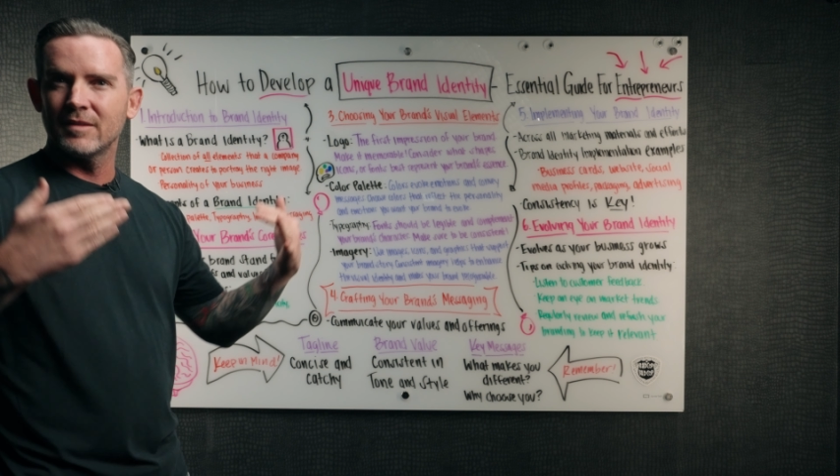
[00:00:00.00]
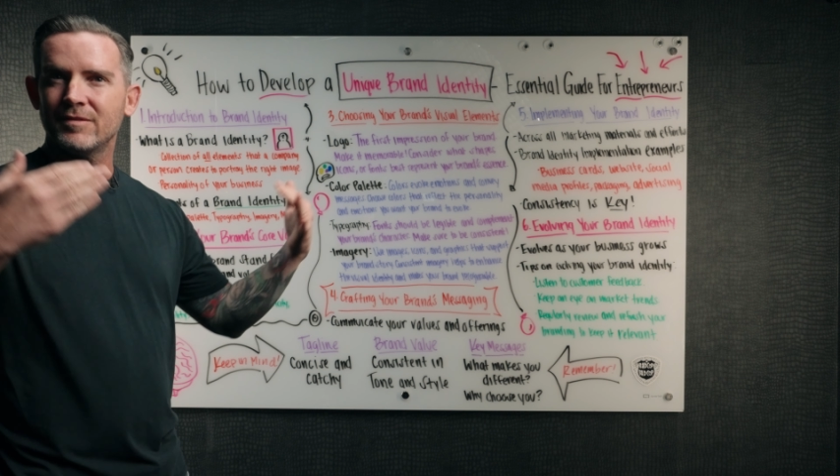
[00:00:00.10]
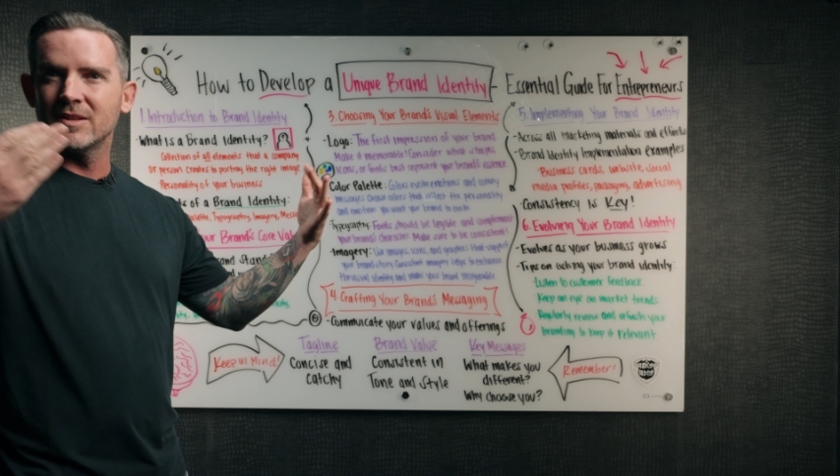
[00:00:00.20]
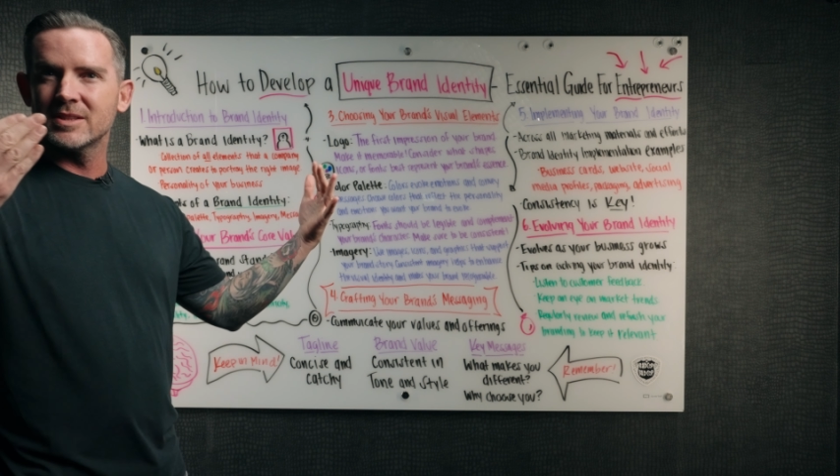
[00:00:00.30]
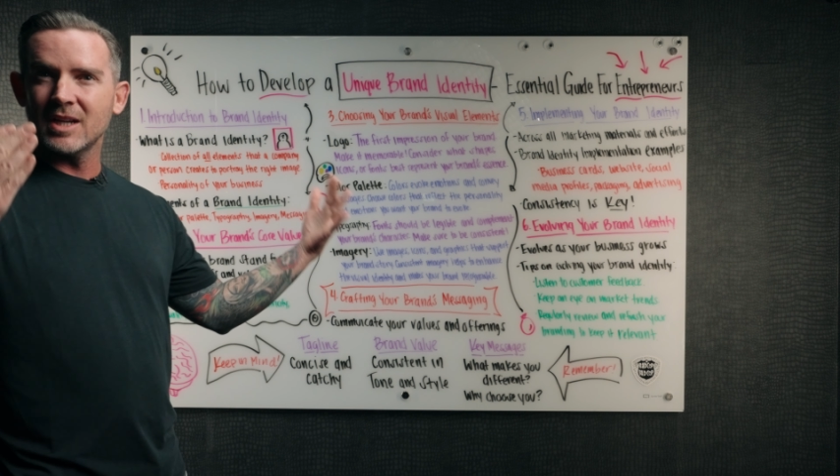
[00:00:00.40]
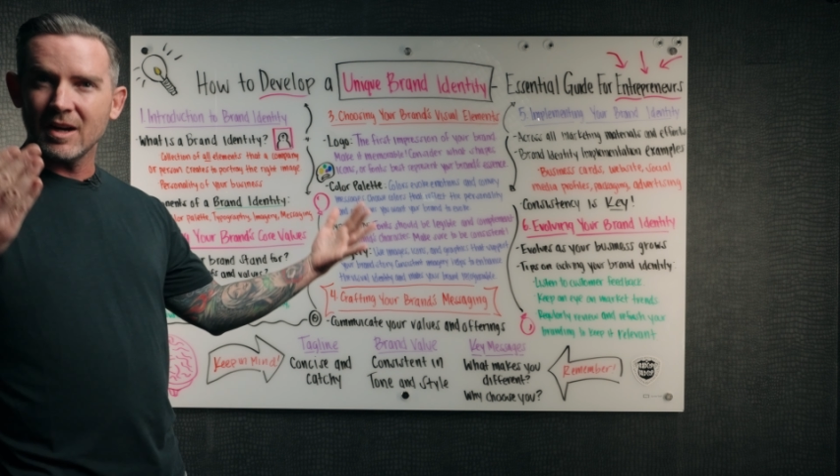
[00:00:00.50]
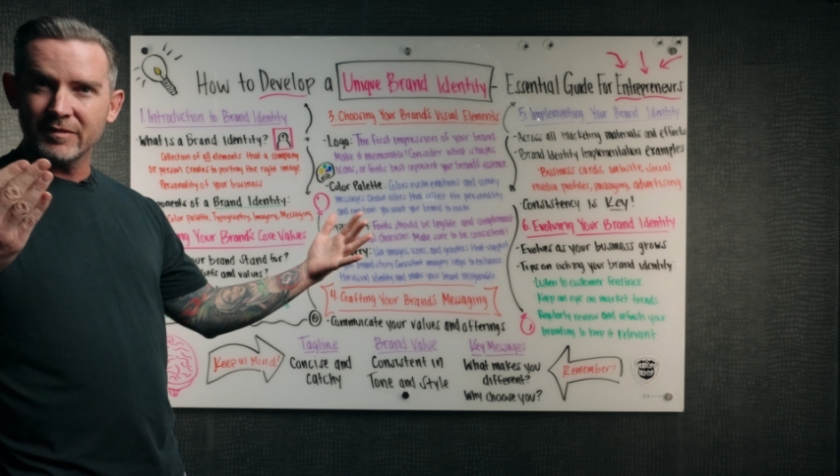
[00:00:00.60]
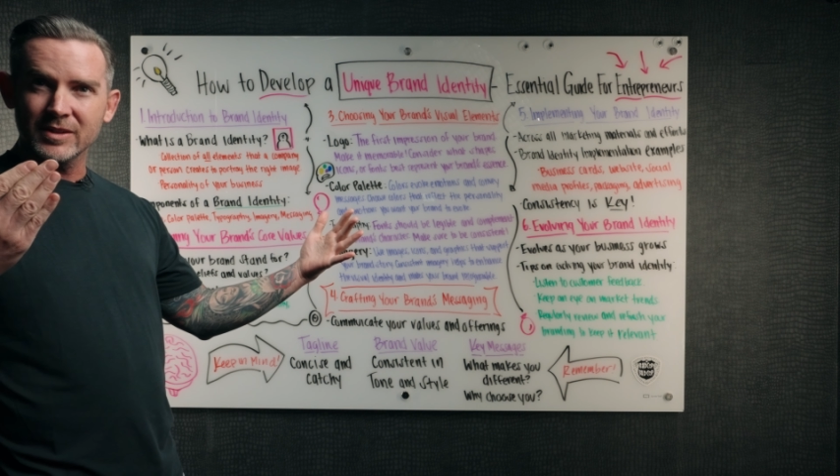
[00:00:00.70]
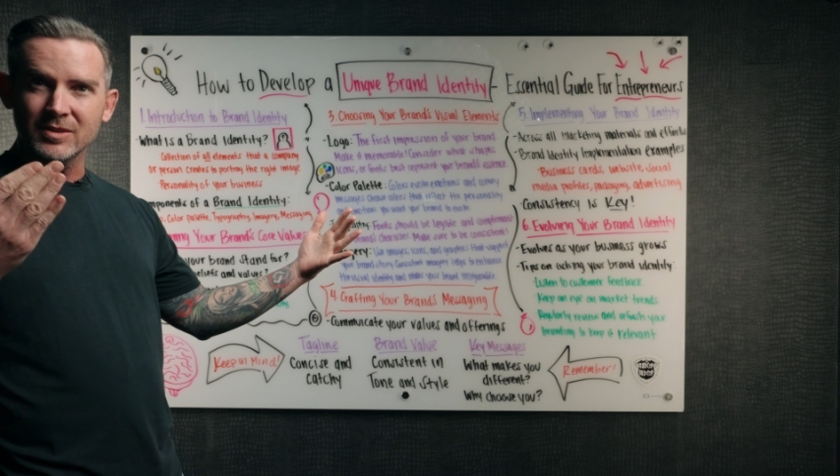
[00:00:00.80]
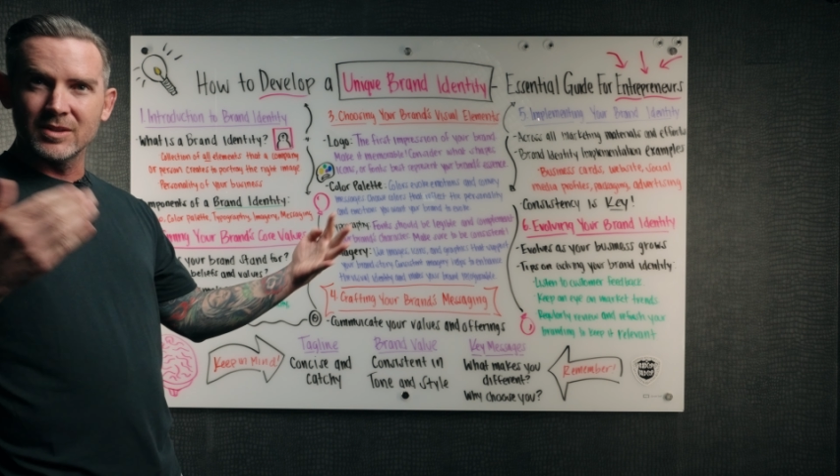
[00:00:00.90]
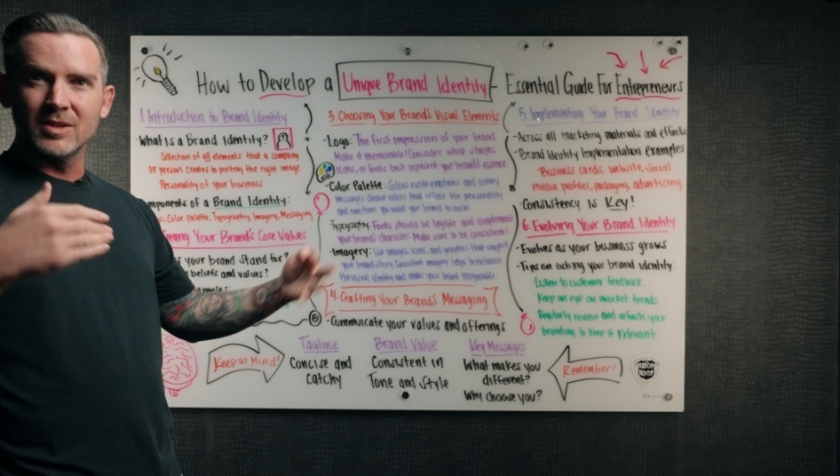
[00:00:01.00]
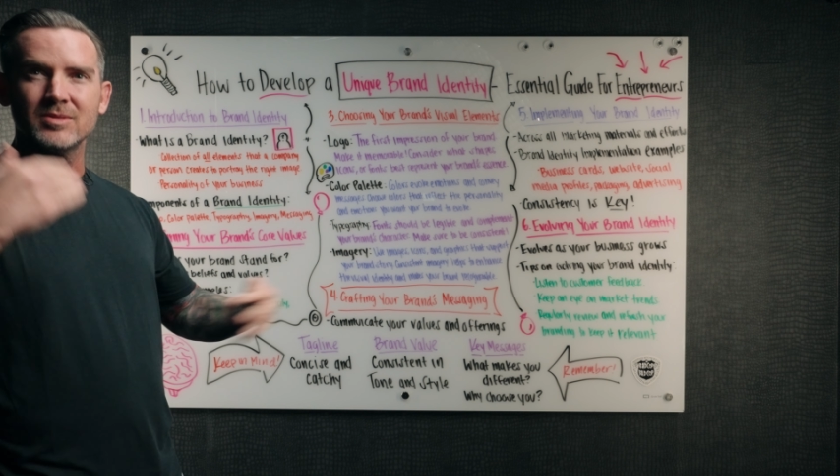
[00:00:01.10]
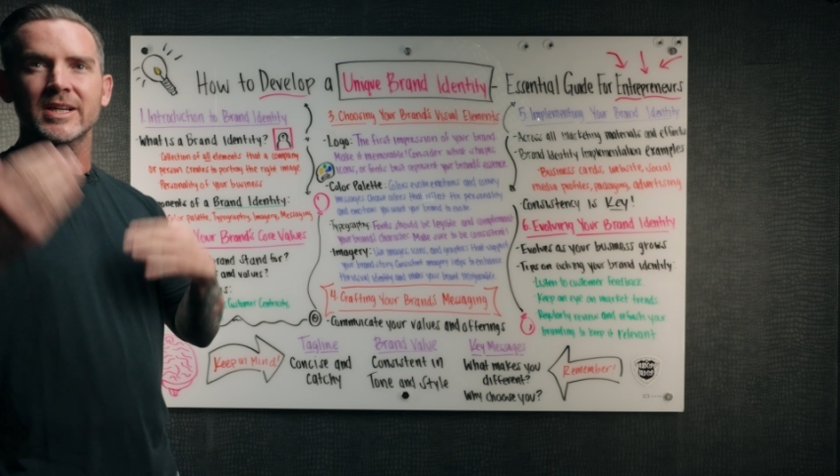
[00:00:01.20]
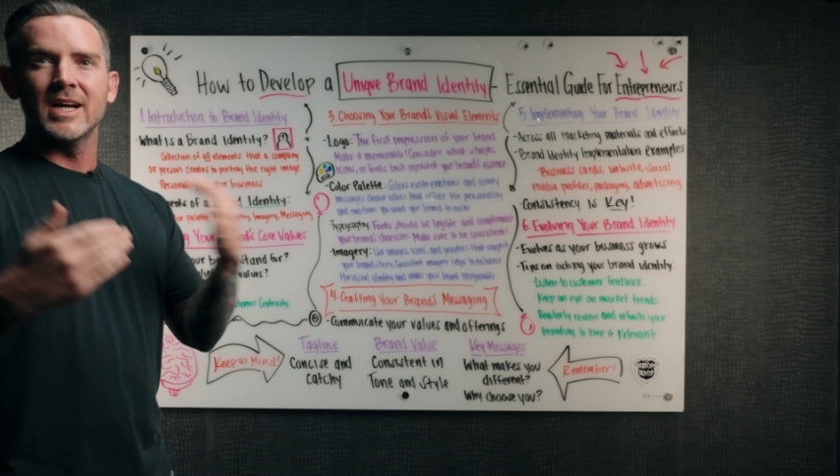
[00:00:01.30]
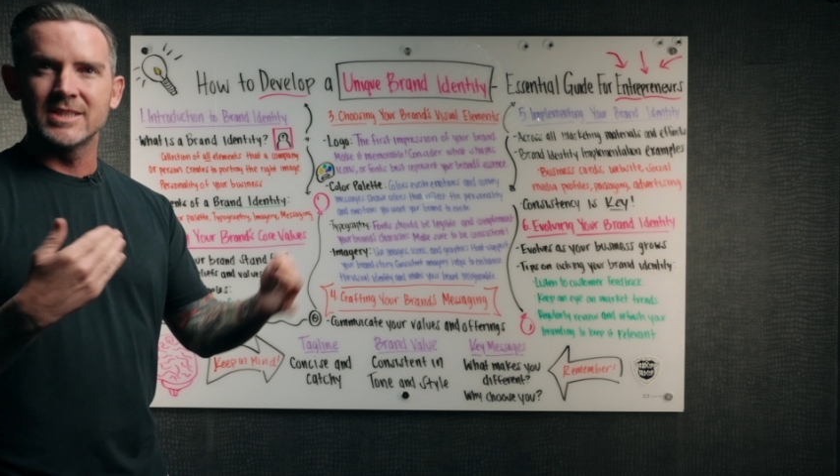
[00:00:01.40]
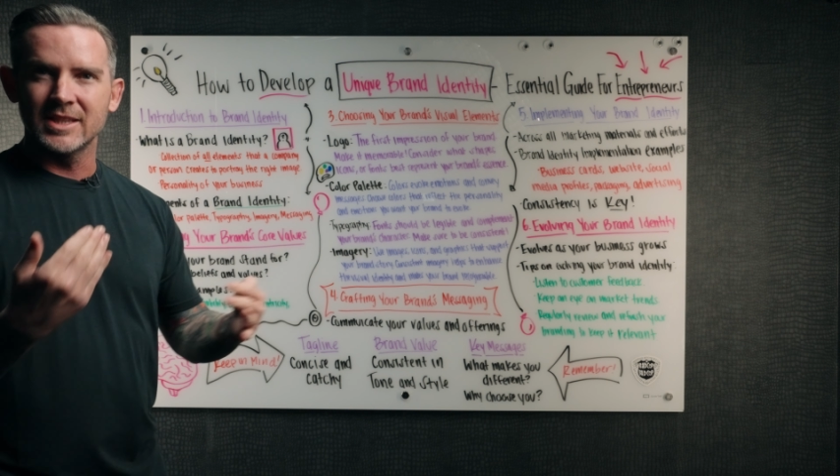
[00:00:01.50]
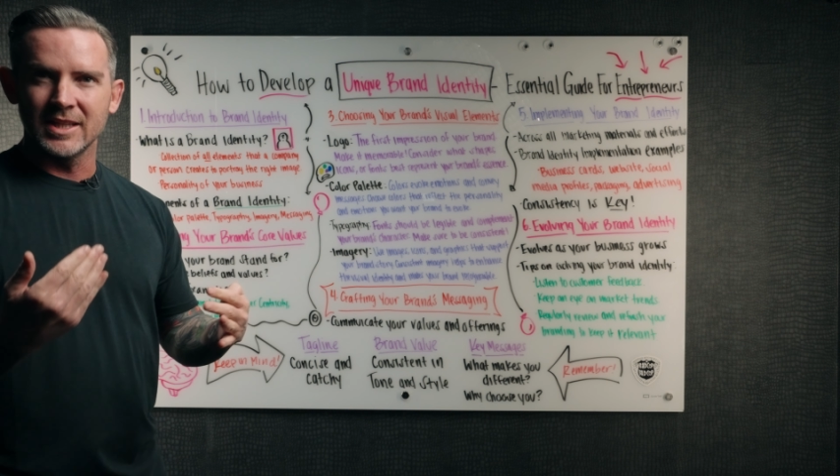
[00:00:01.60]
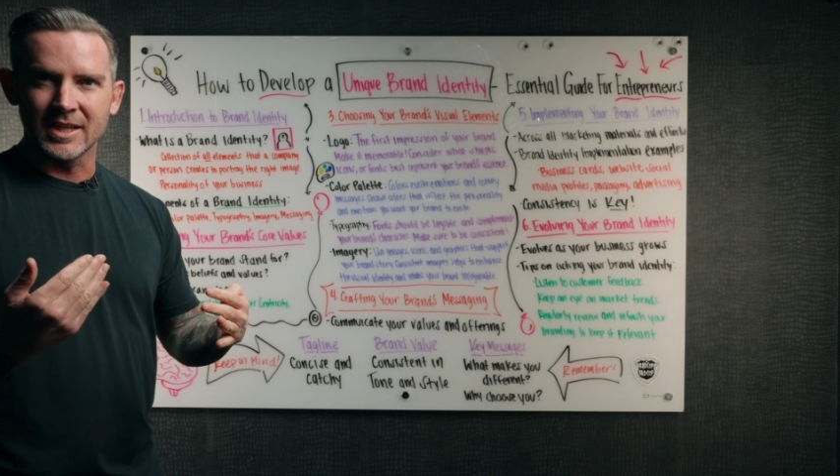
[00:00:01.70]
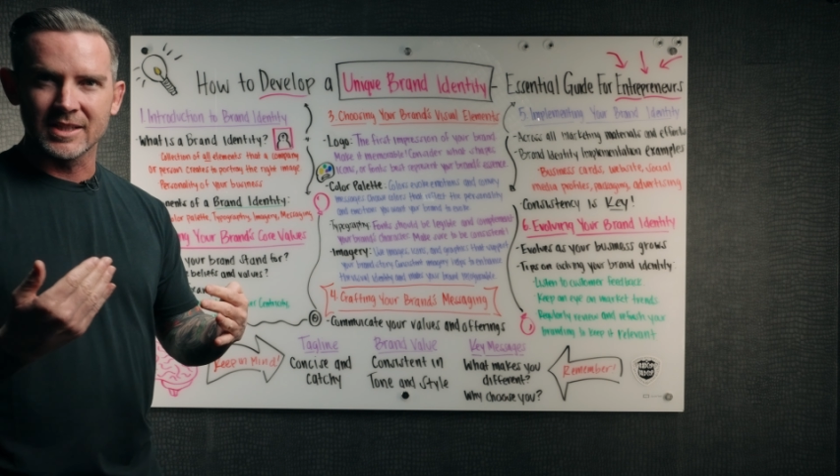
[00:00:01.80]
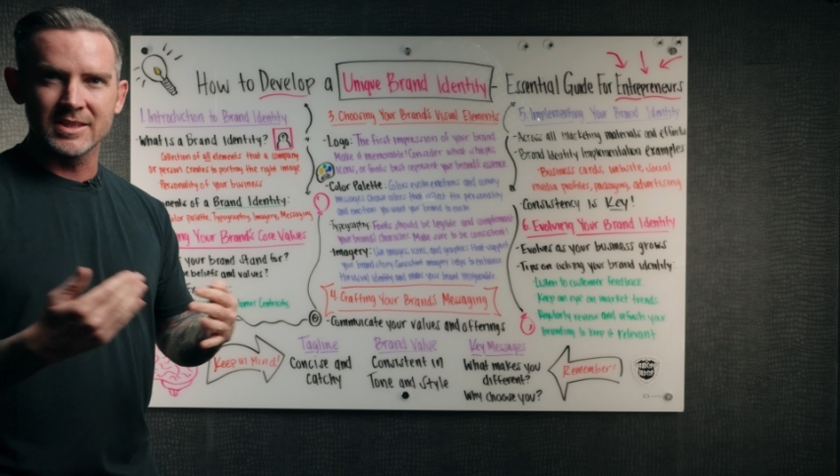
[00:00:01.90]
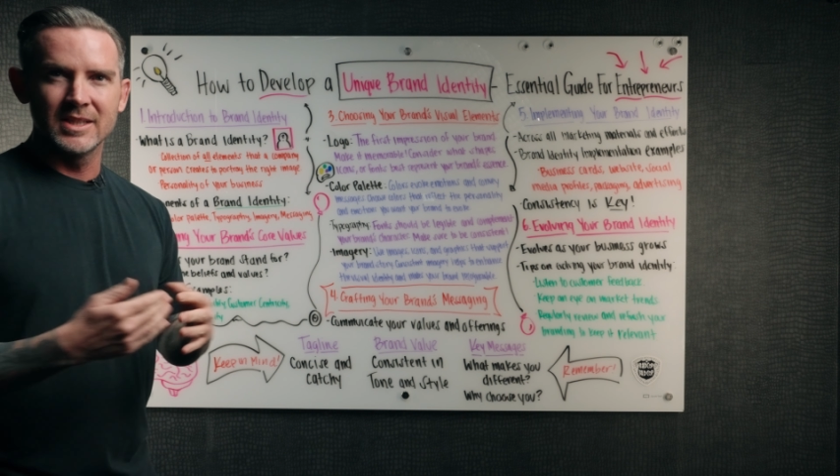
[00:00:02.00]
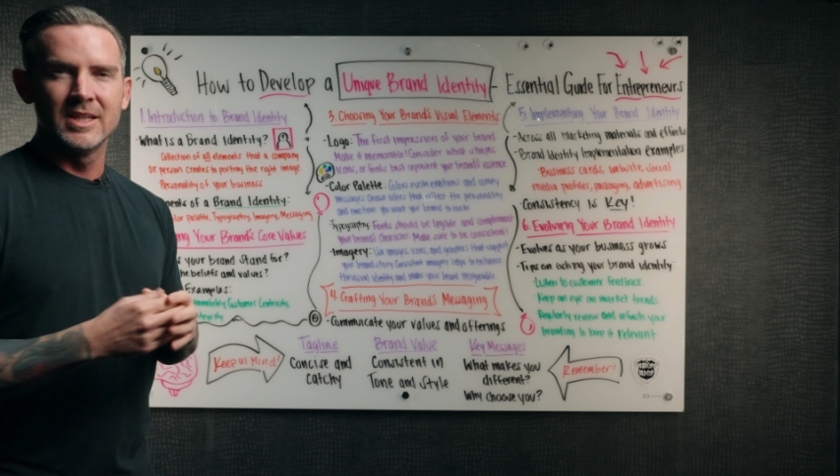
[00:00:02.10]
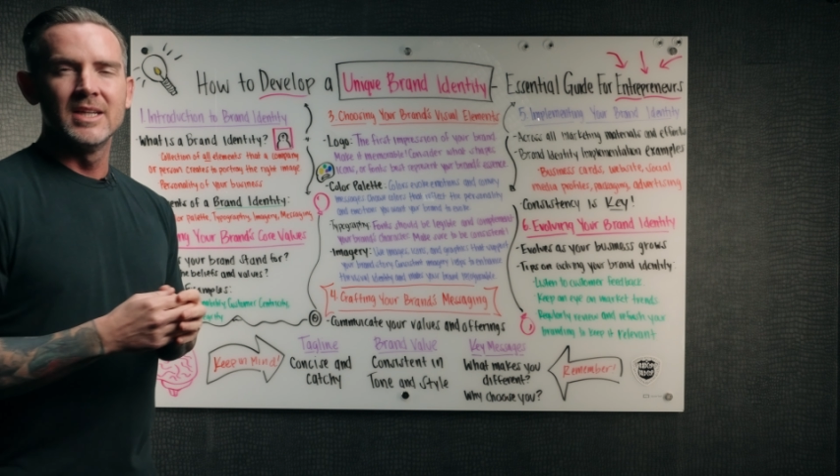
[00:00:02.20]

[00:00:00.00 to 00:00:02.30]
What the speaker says: philosophical? Those kinds of things.